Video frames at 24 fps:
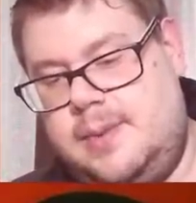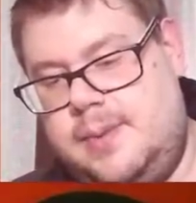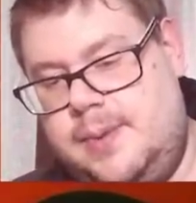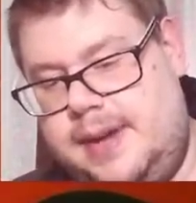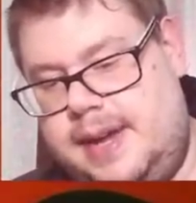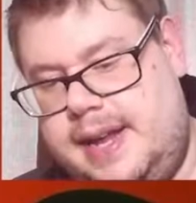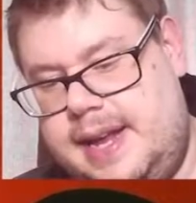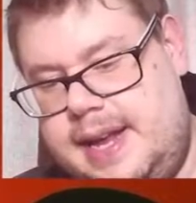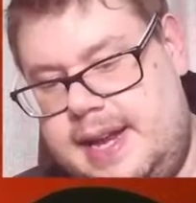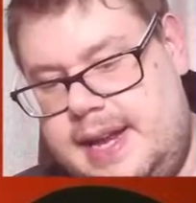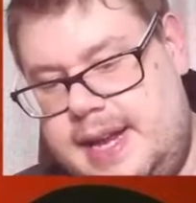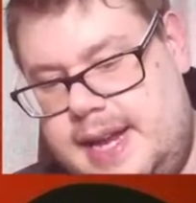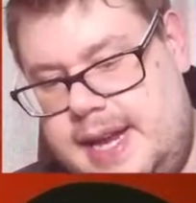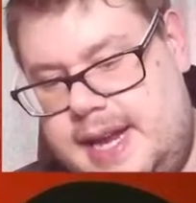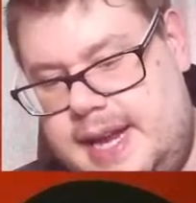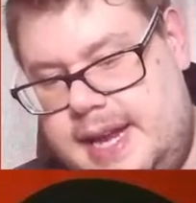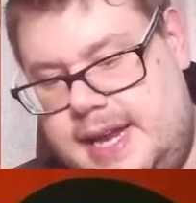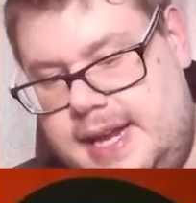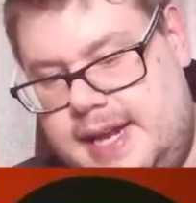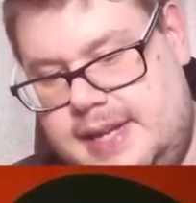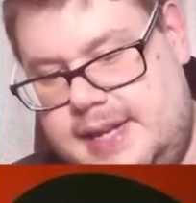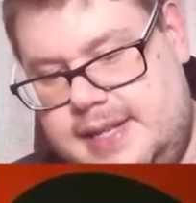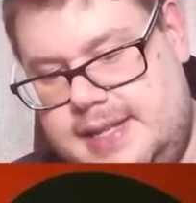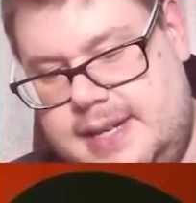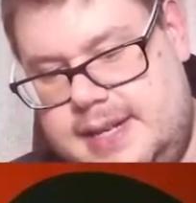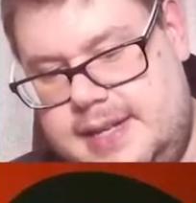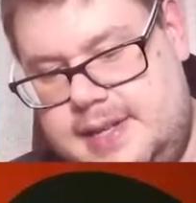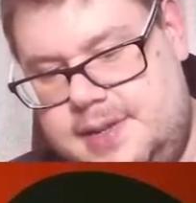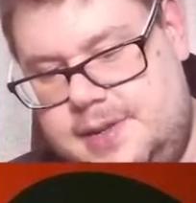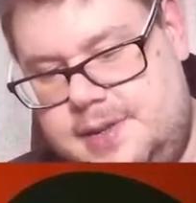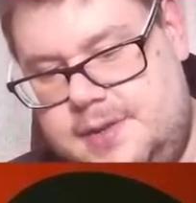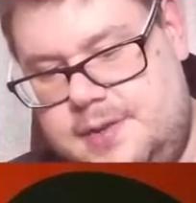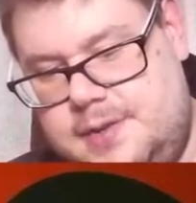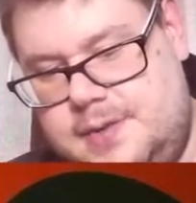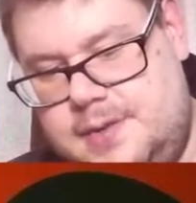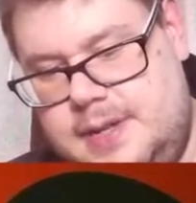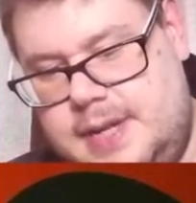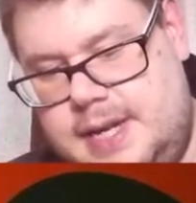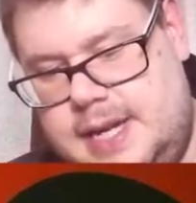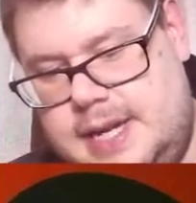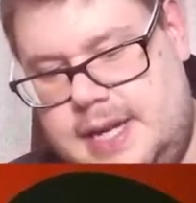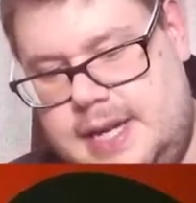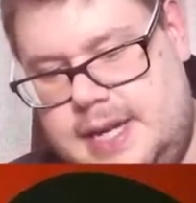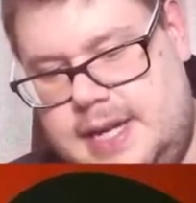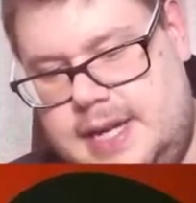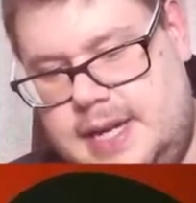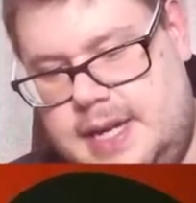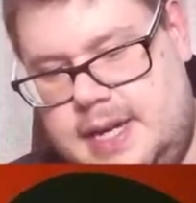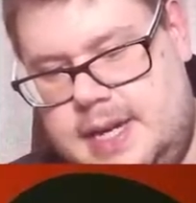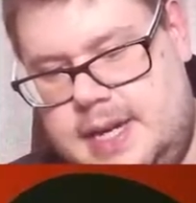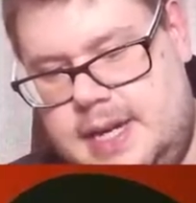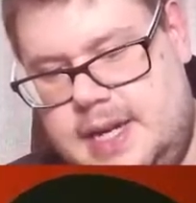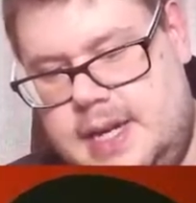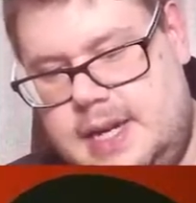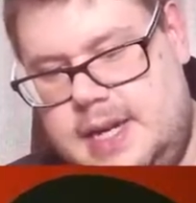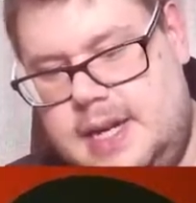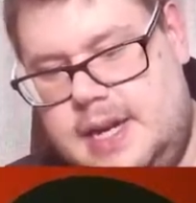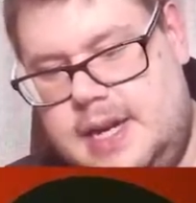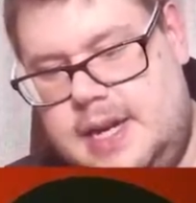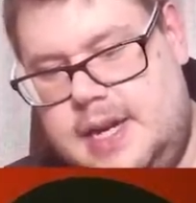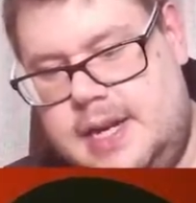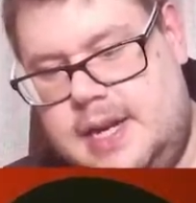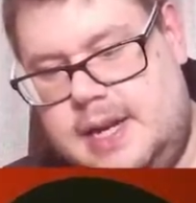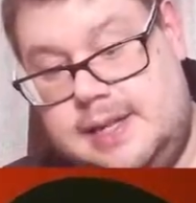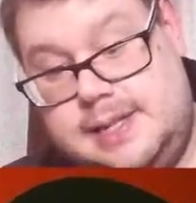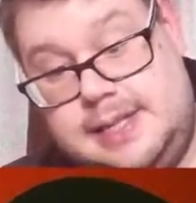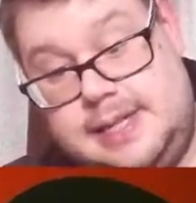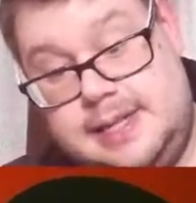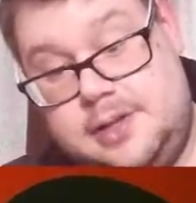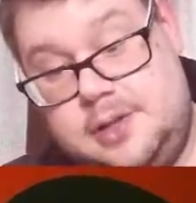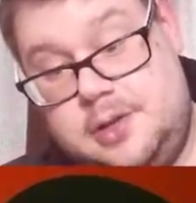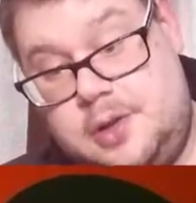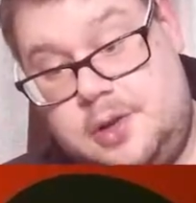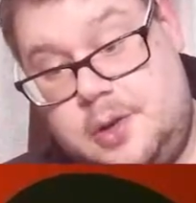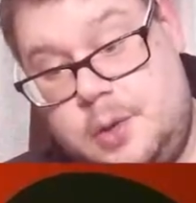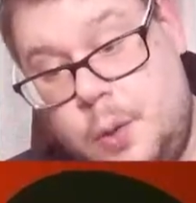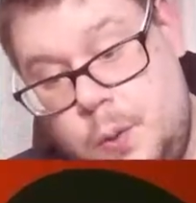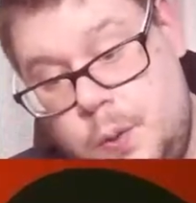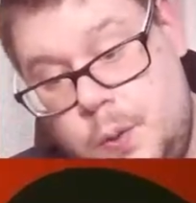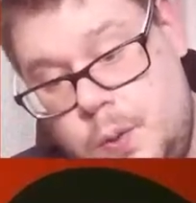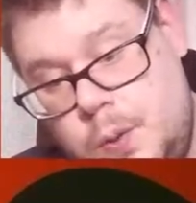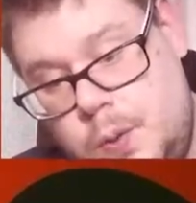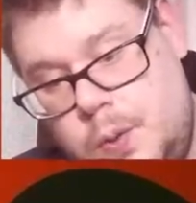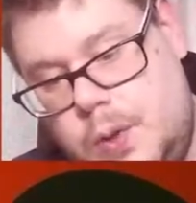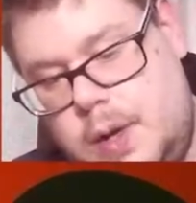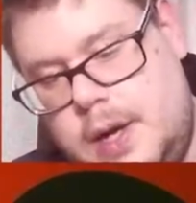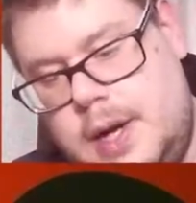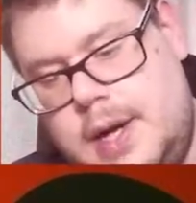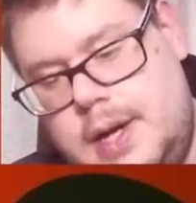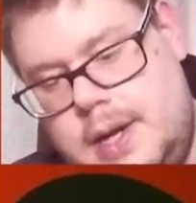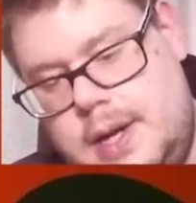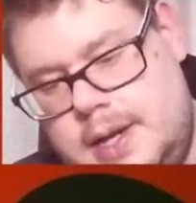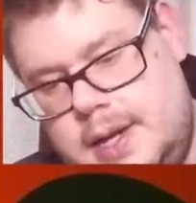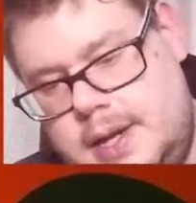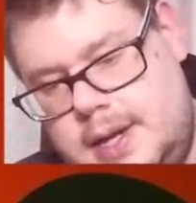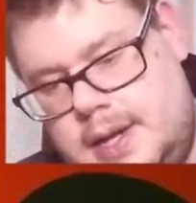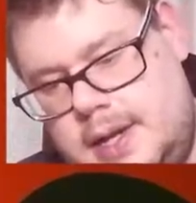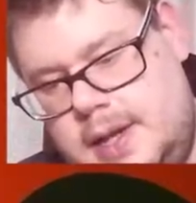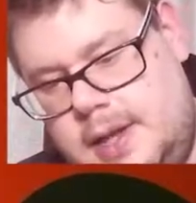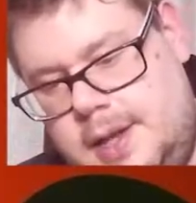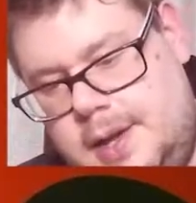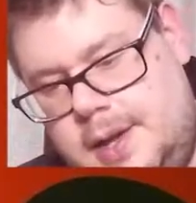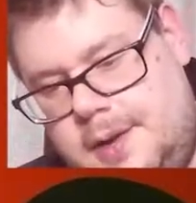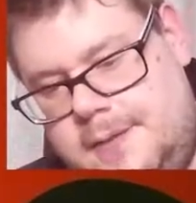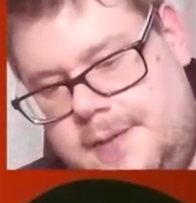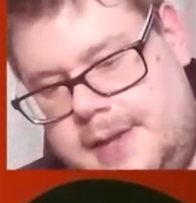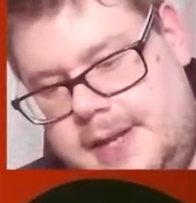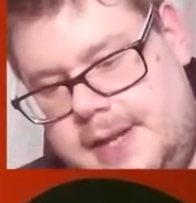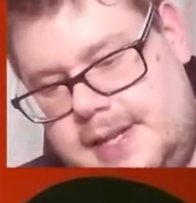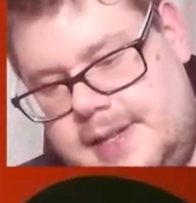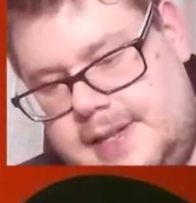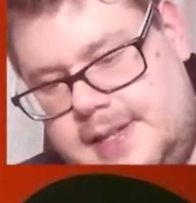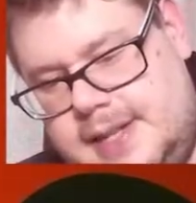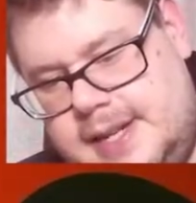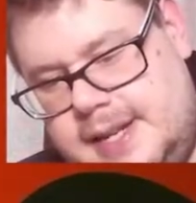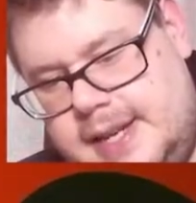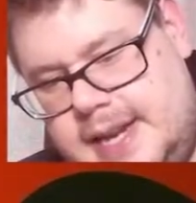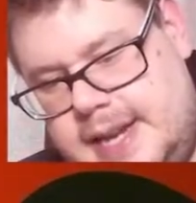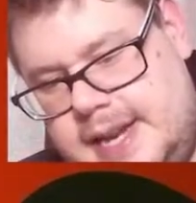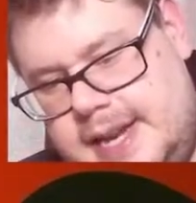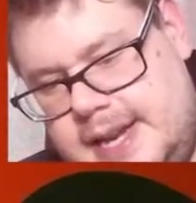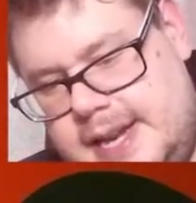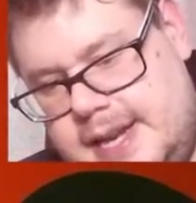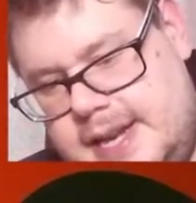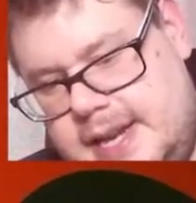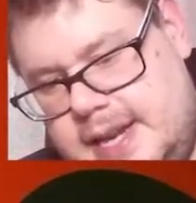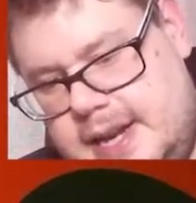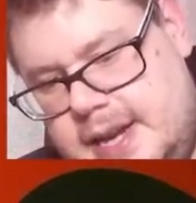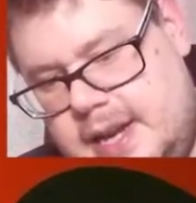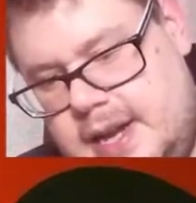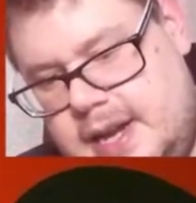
we get in here. A tentacle there. A tentacle. Love disc again.